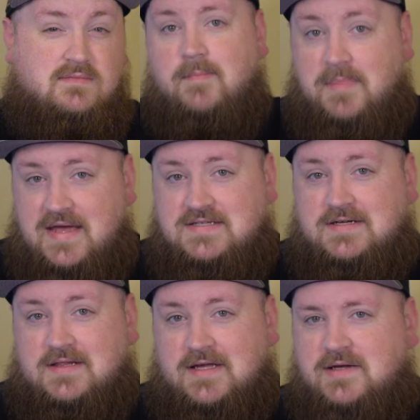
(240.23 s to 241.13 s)

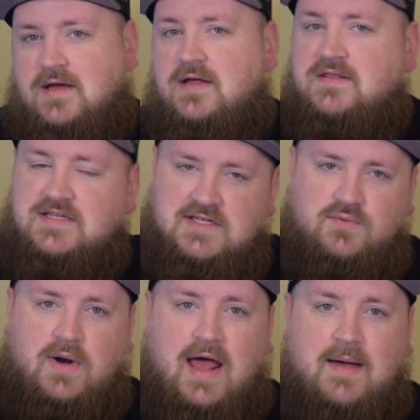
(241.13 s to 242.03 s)
Basically, this is
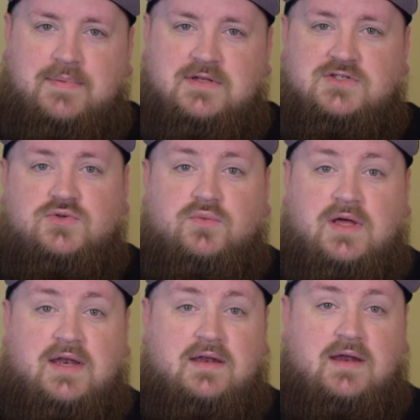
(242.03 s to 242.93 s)
what happens
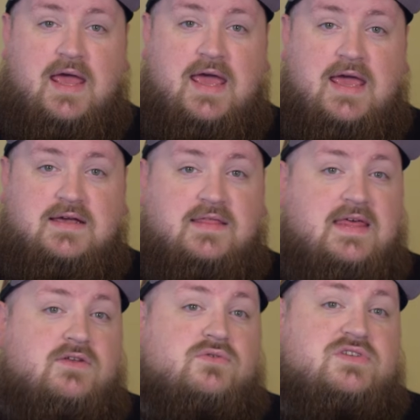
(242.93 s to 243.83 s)
when a
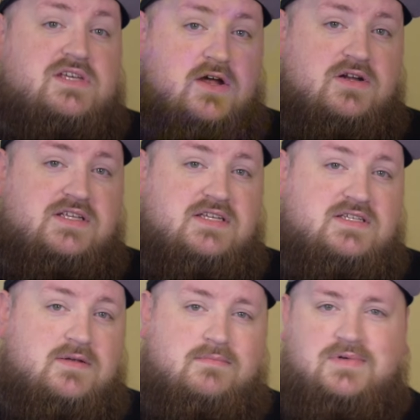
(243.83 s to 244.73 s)
cathedral security
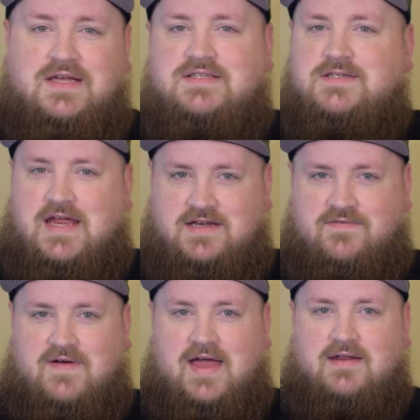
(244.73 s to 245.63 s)
system gets
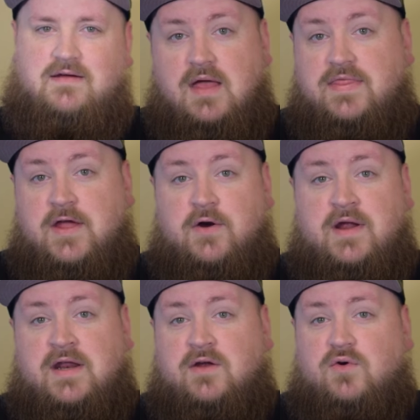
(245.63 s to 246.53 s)
sanctified. They're
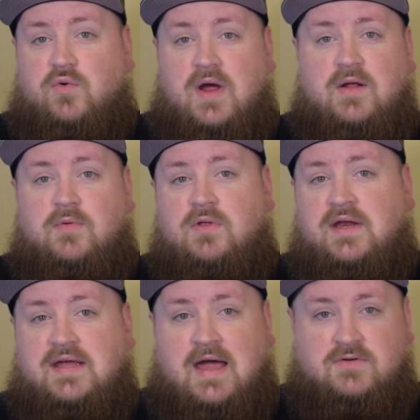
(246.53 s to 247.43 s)
an incredible
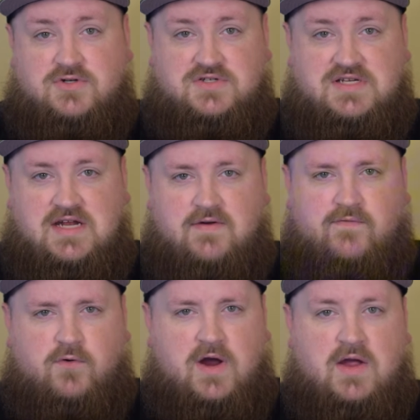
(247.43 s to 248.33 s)
encounter seed
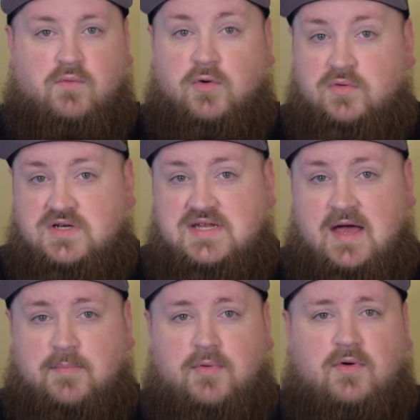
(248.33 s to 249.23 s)
for a ruined
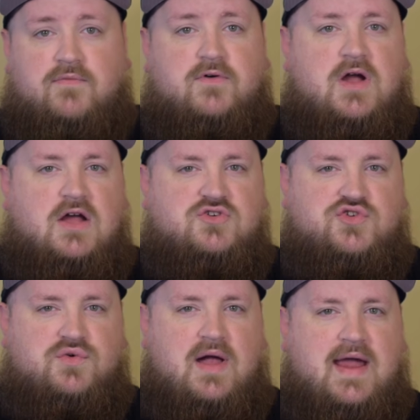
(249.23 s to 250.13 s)
temple, forgotten
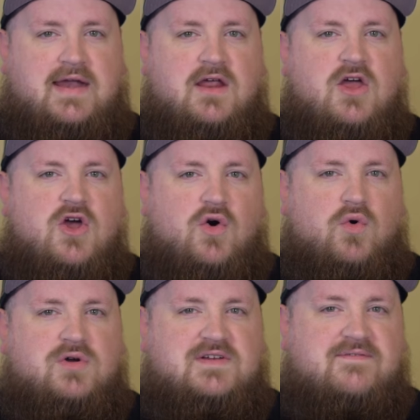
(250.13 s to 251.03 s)
shrine,
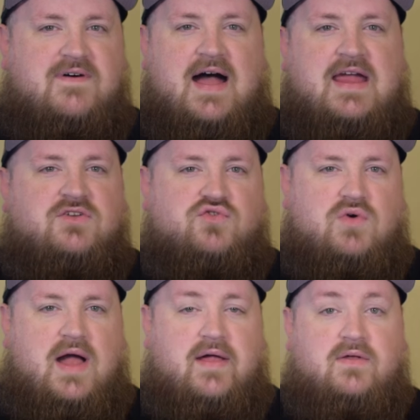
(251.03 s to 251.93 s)
or divine
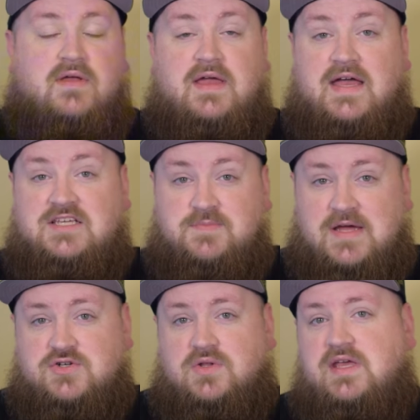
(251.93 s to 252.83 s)
trial,
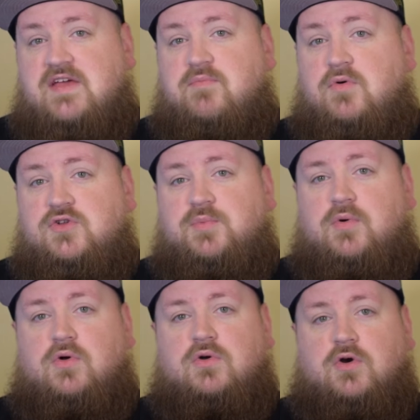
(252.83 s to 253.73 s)
especially if
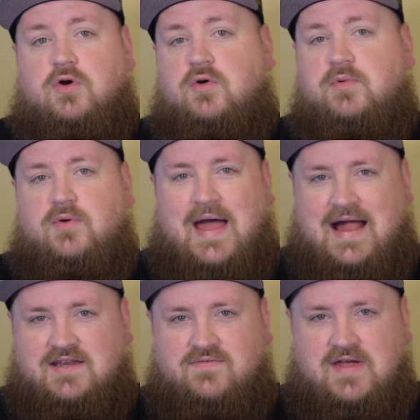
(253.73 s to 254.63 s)
multiple Kuribu
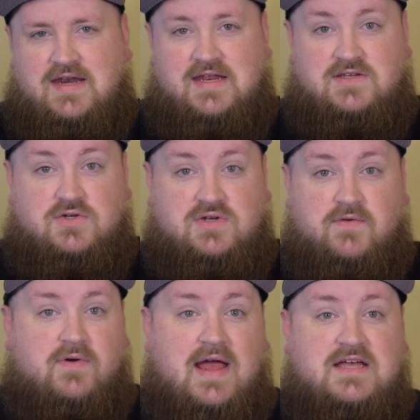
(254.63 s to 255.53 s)
activate into
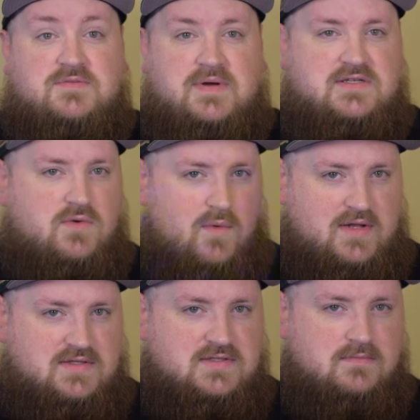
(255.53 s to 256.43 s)
different aspects at
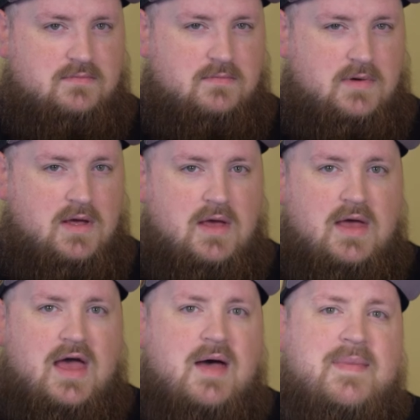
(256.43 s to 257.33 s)
once.
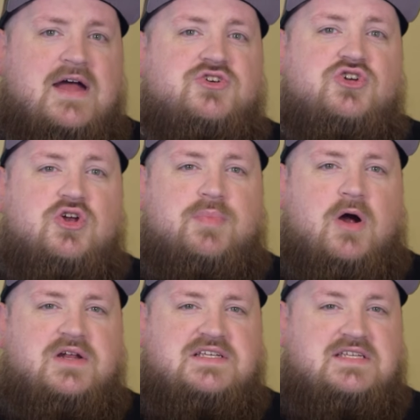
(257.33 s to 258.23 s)
Imagine your
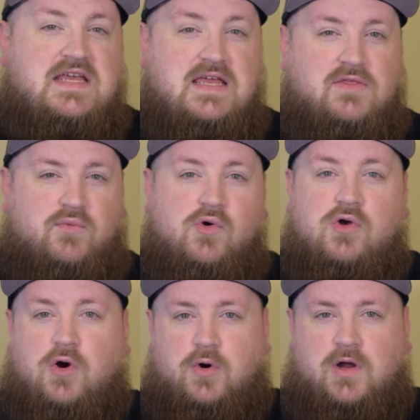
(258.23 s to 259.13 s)
party sneaking through a
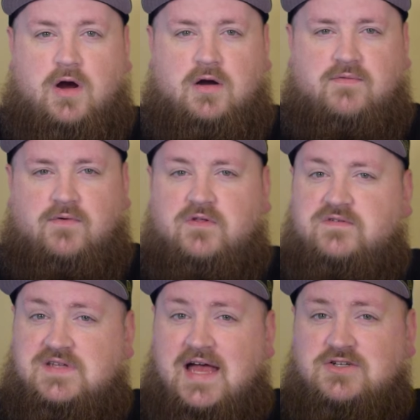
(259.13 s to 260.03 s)
courtyard full of
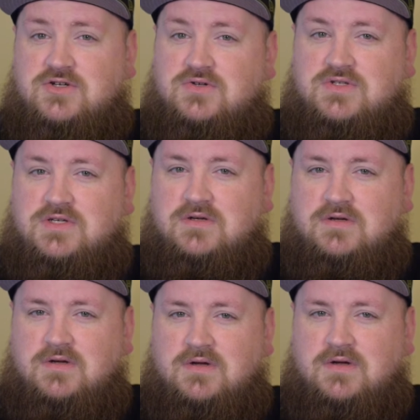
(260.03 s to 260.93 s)
statues,
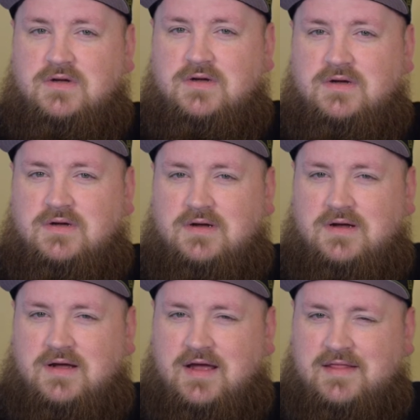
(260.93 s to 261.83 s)

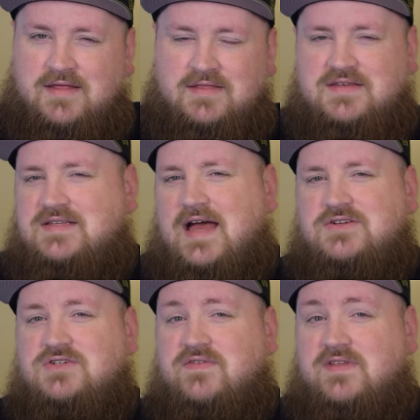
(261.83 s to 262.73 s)
and then the
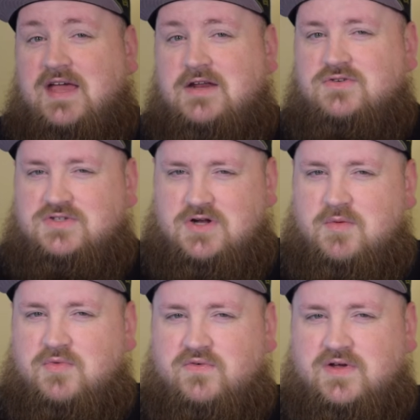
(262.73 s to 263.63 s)
statues of the angels
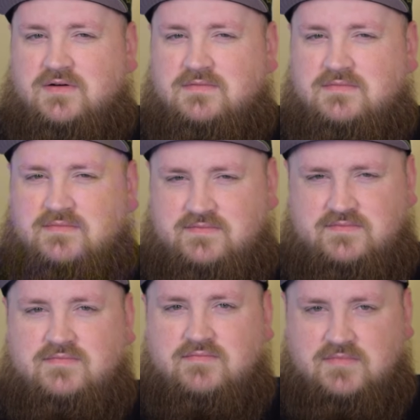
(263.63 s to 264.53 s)
start moving.
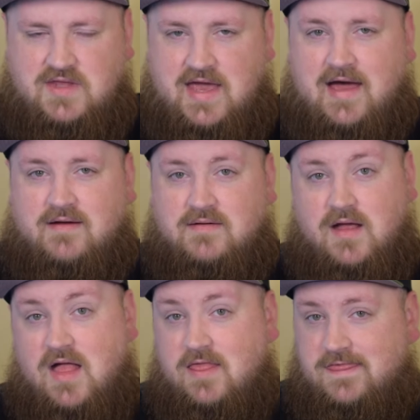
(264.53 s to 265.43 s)
Yeah,
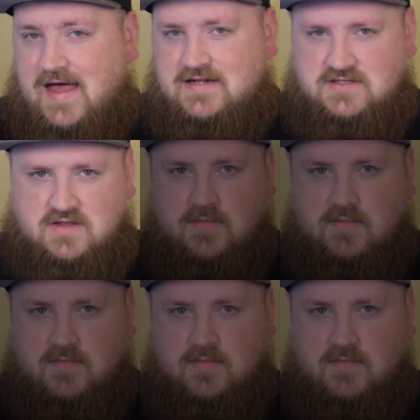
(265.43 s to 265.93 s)
that's the